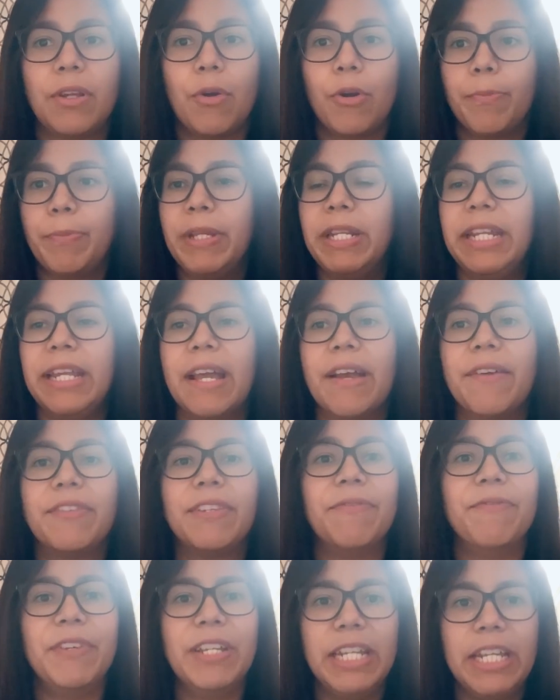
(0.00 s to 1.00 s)
or PDFs
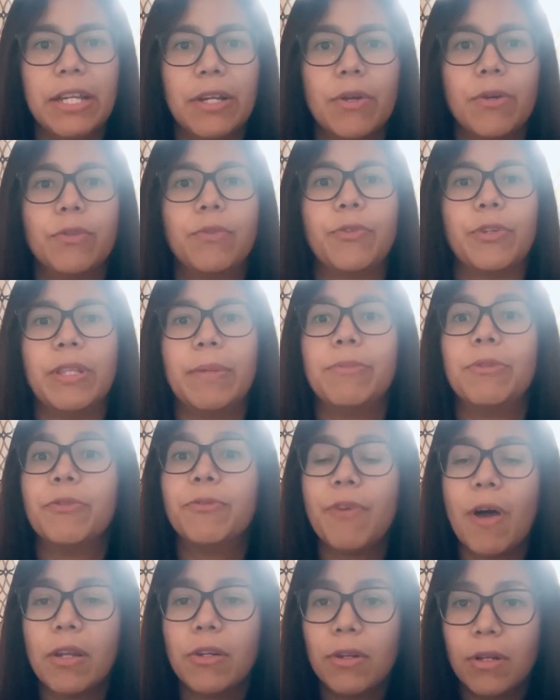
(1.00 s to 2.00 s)
and videos for them to
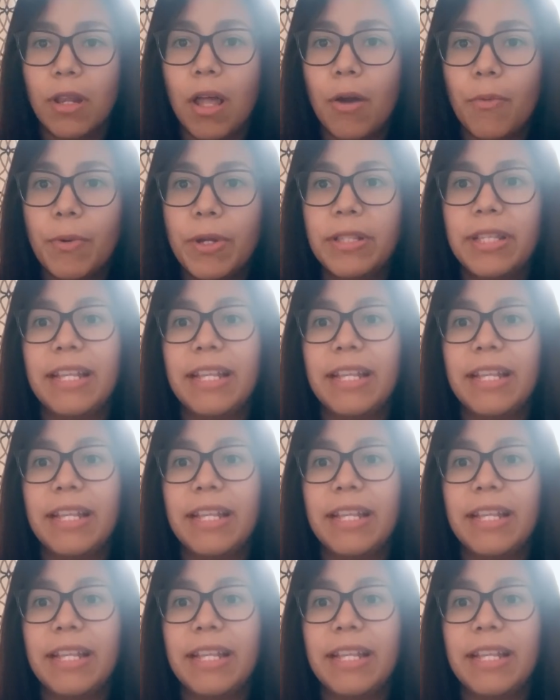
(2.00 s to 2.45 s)
follow along with